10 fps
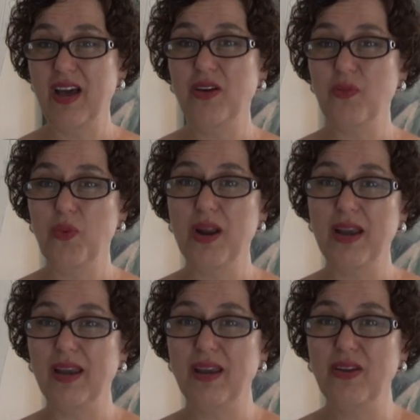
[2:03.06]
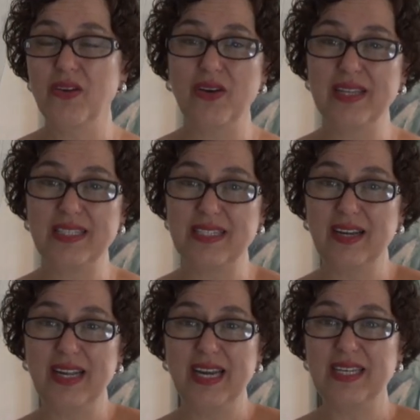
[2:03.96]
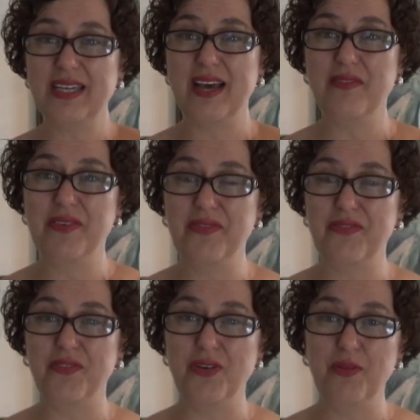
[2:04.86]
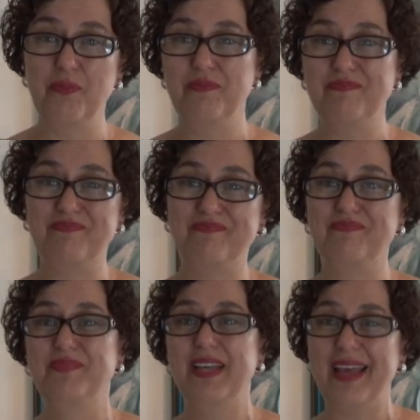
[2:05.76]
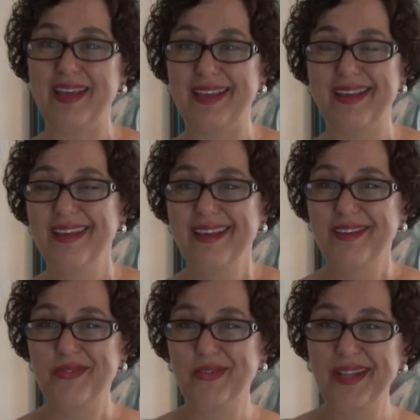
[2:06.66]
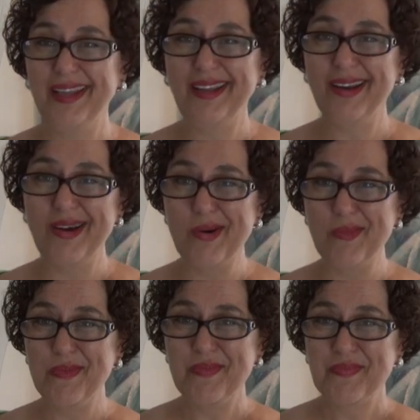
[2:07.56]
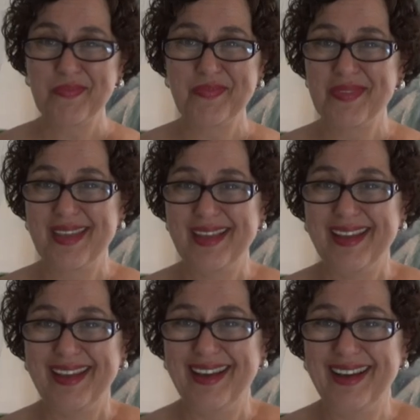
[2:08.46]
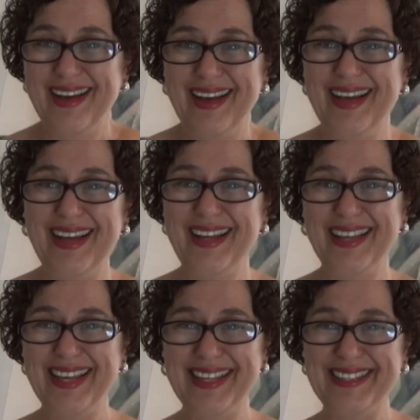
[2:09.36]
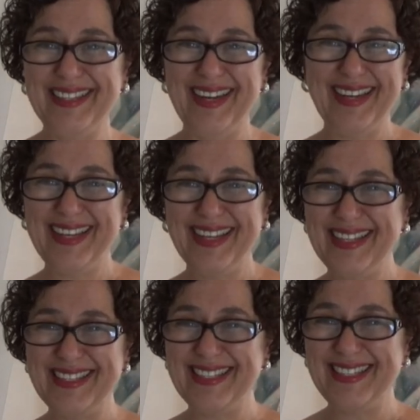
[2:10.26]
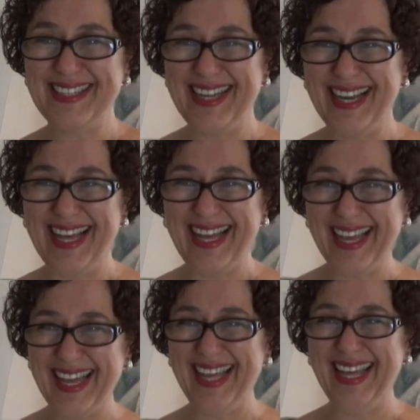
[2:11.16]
out, what you don't necessarily need to have a full deck, fully, you know, uh, I can't talk. It's the jet lag.